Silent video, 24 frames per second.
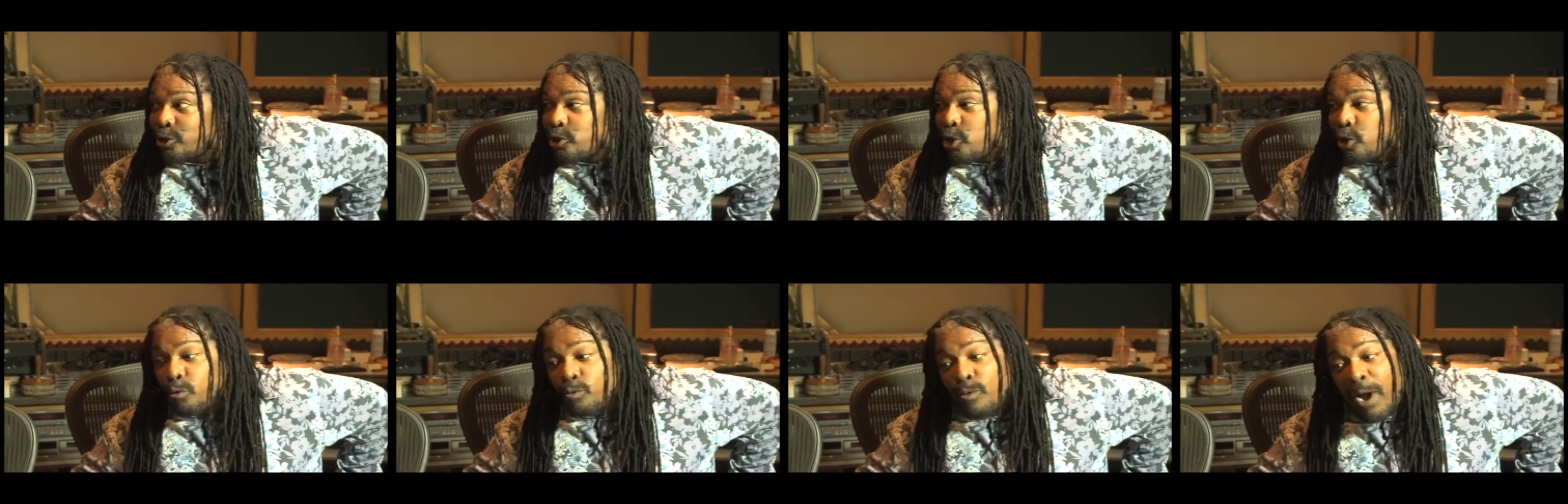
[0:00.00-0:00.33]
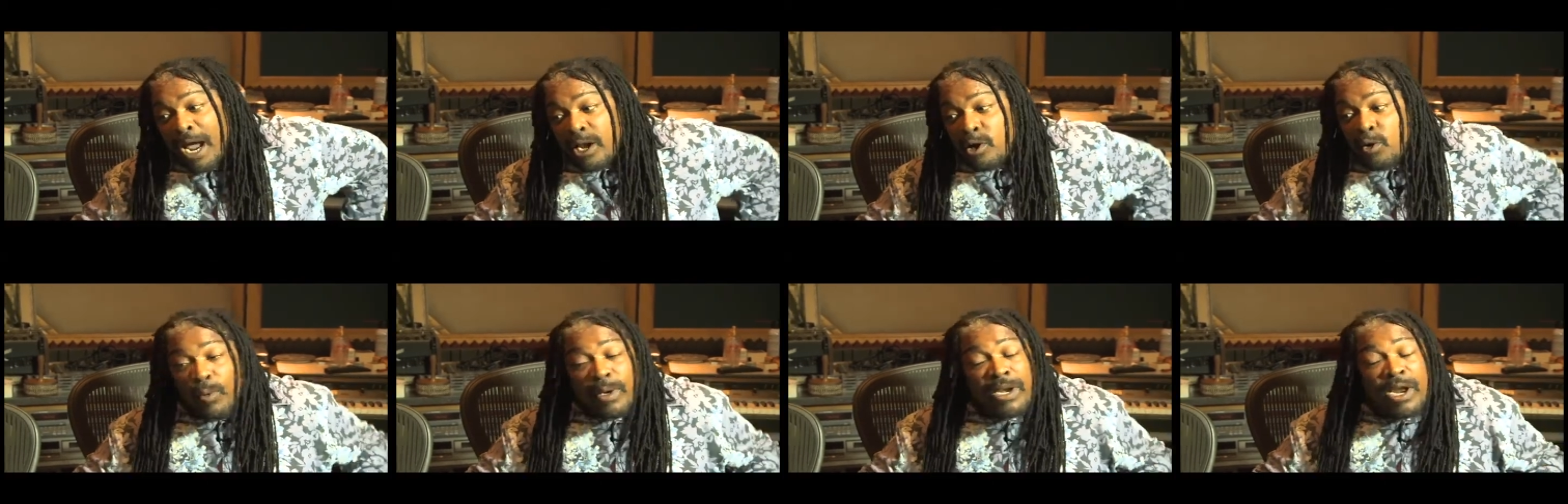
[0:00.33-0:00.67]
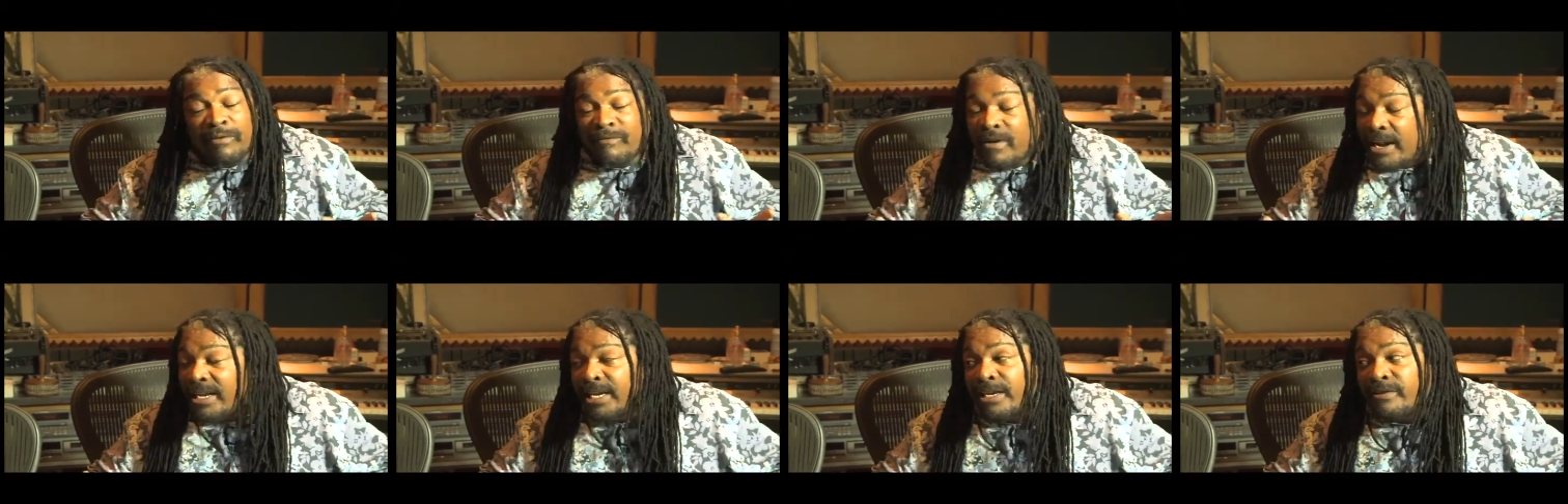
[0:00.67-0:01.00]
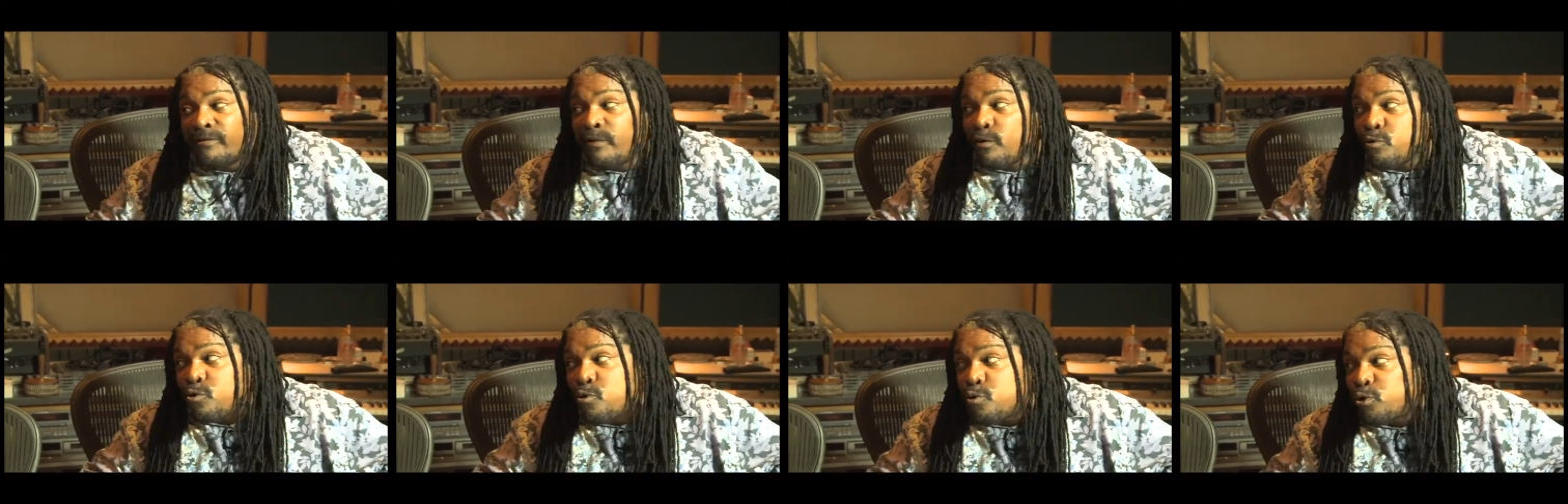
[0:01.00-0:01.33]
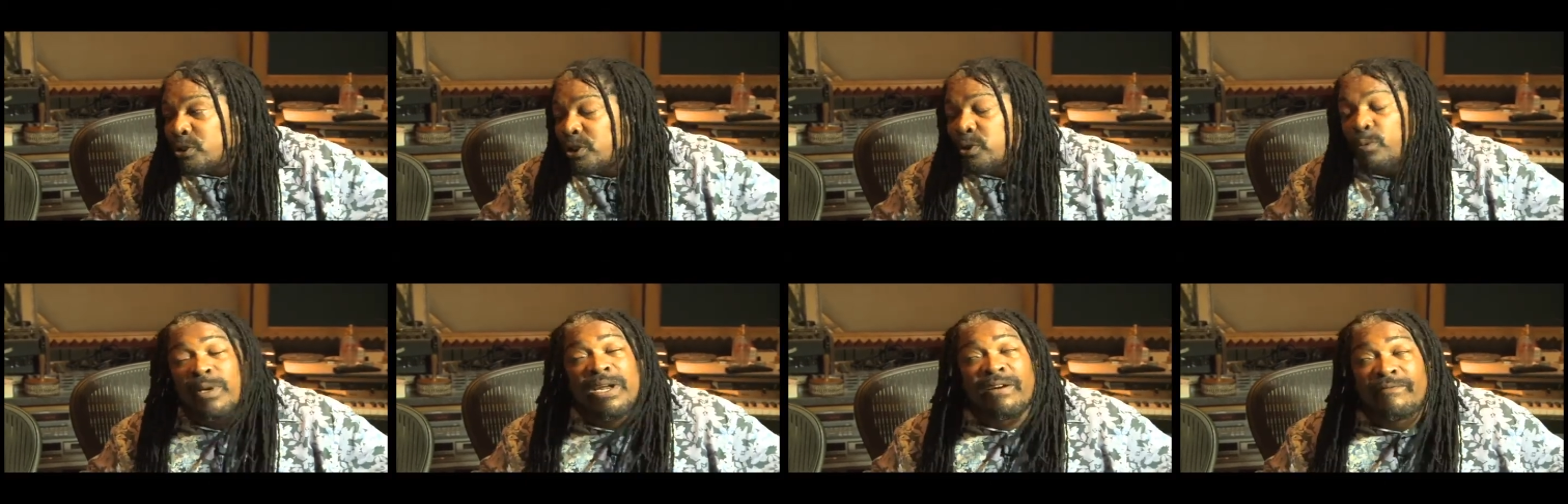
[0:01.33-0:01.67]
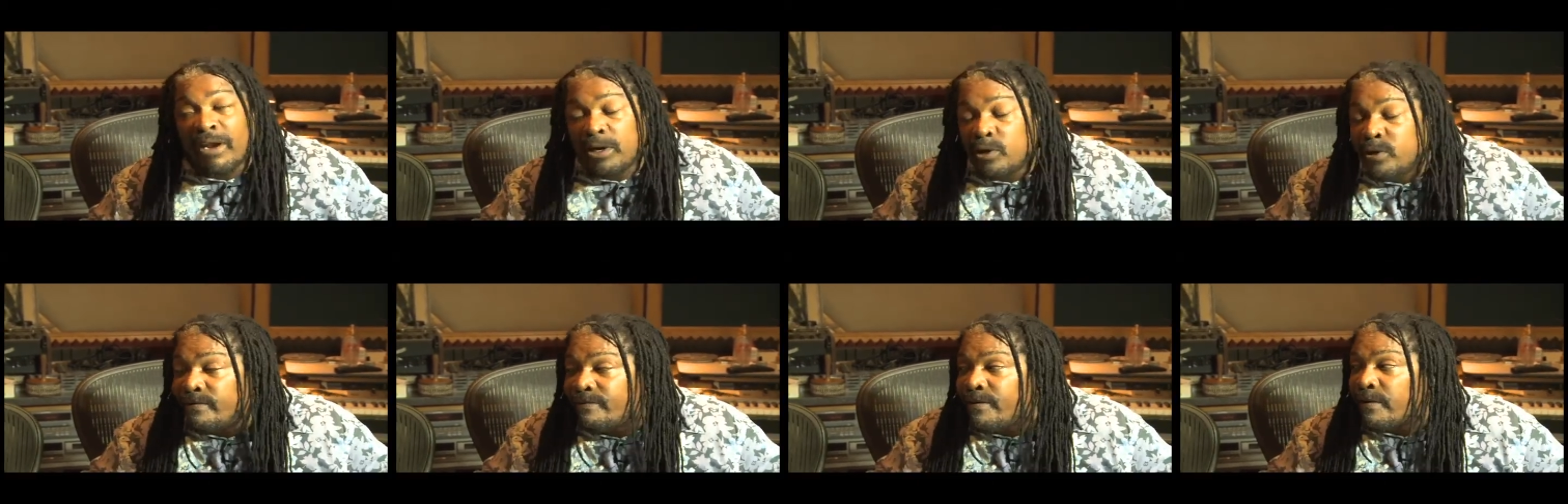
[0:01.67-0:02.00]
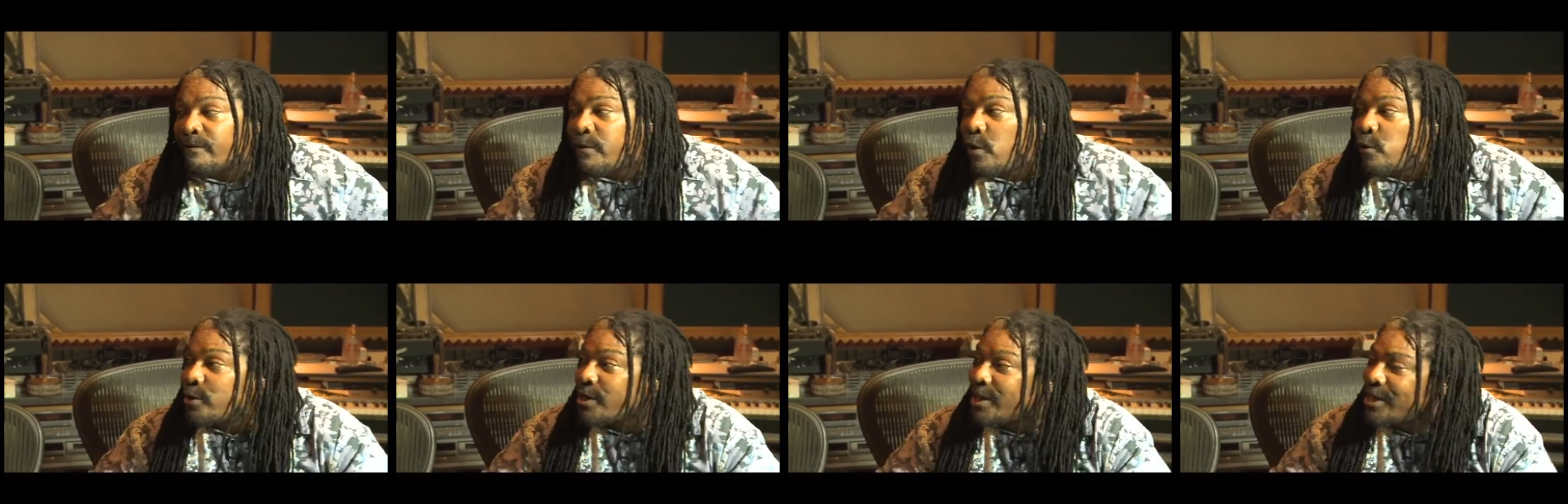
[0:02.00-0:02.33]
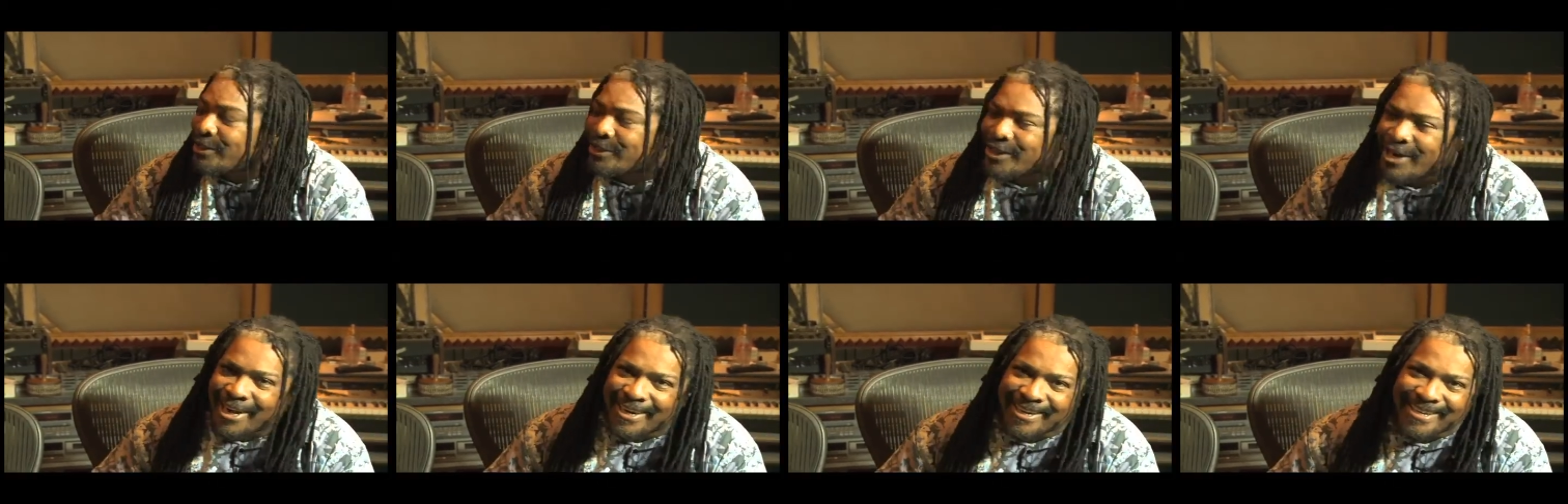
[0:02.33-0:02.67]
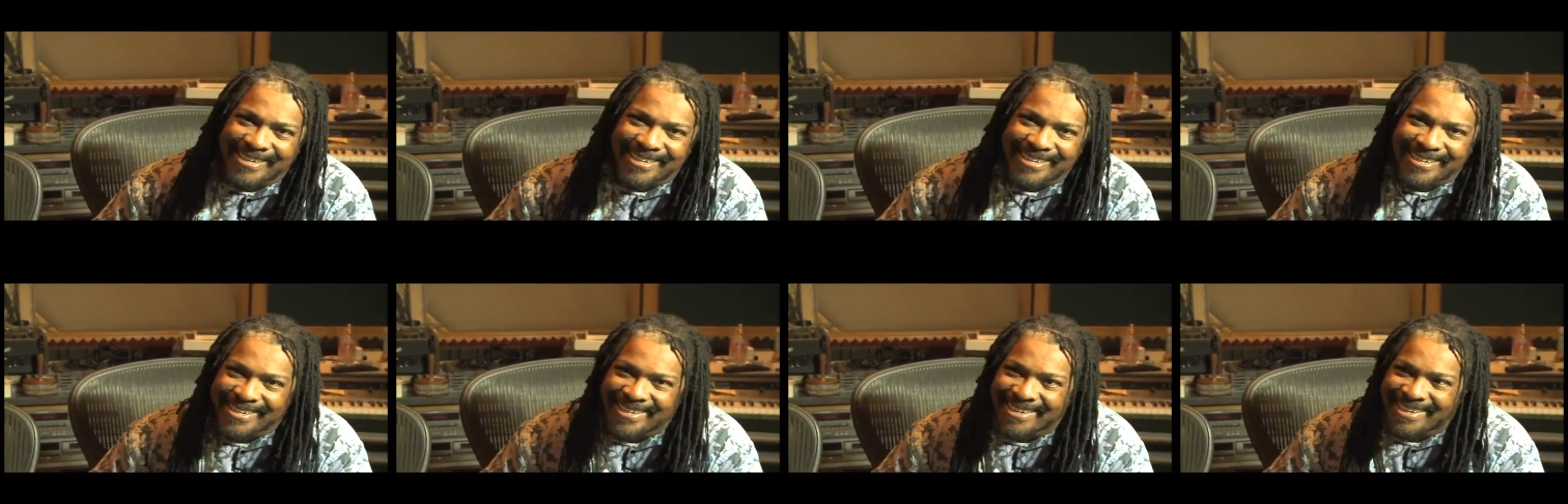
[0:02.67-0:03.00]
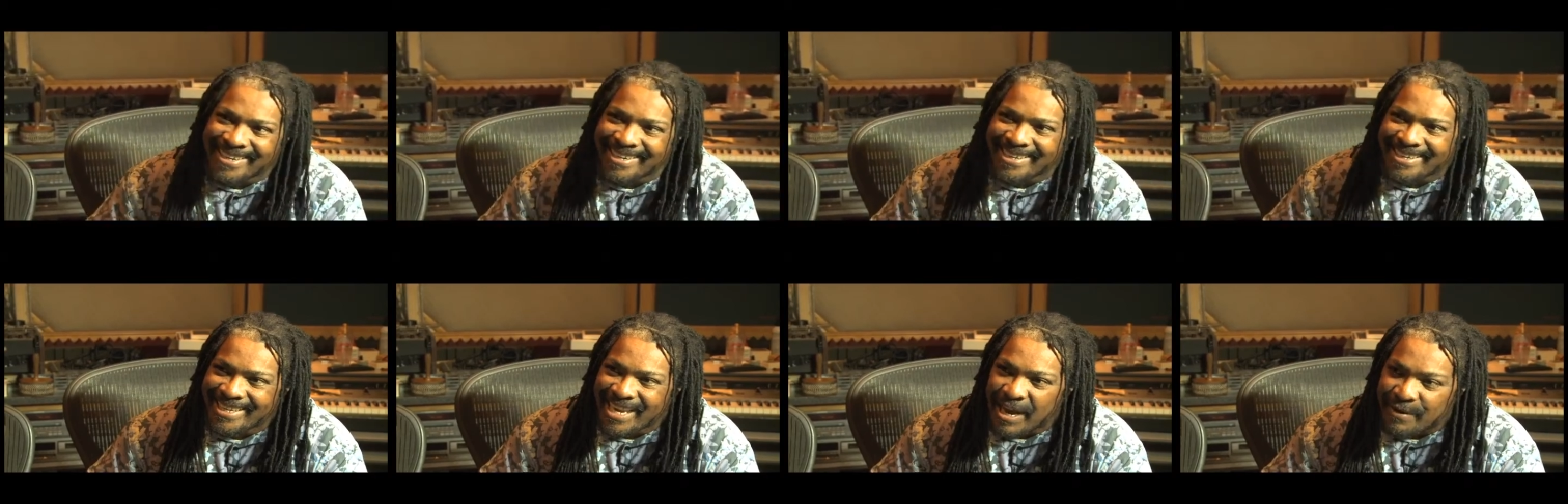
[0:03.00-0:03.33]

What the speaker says: So right now, we never leave the roots, so we never leave the foundation. Mm-hmm.